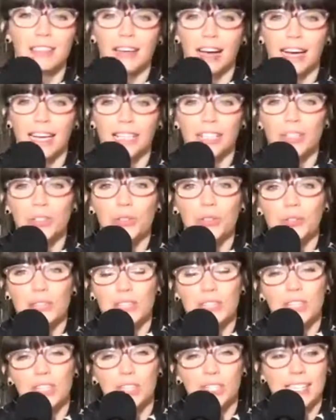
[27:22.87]
iTunes
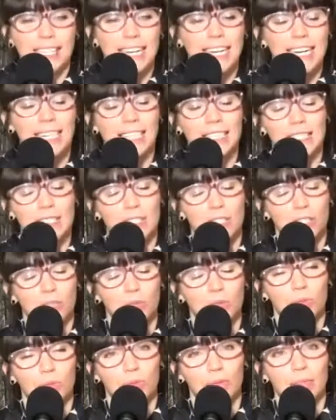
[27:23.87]
and all of that.
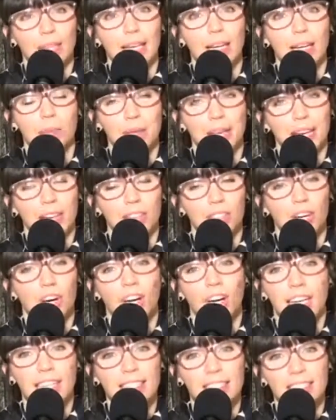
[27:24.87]
So that'll be out in
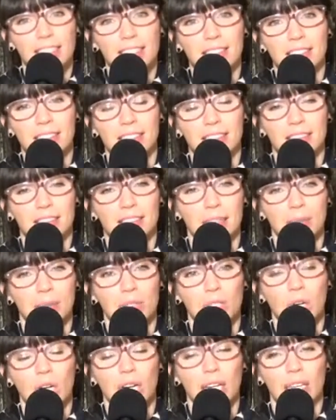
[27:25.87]
August. And I'm
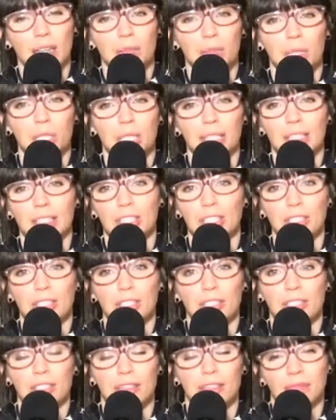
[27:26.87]
starting production
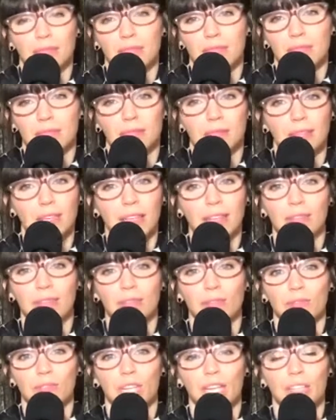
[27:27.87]
on
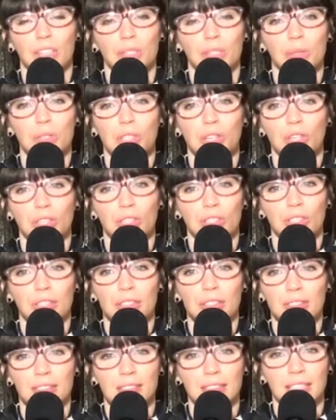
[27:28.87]
a new
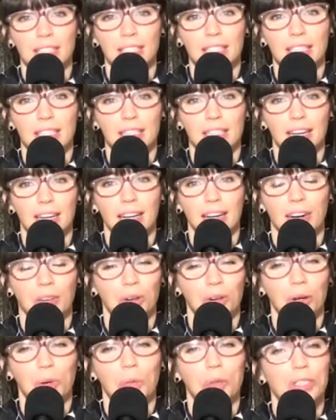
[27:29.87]
song that I
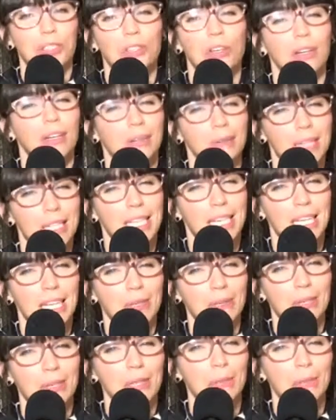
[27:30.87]
don't know which song I'm going to end with,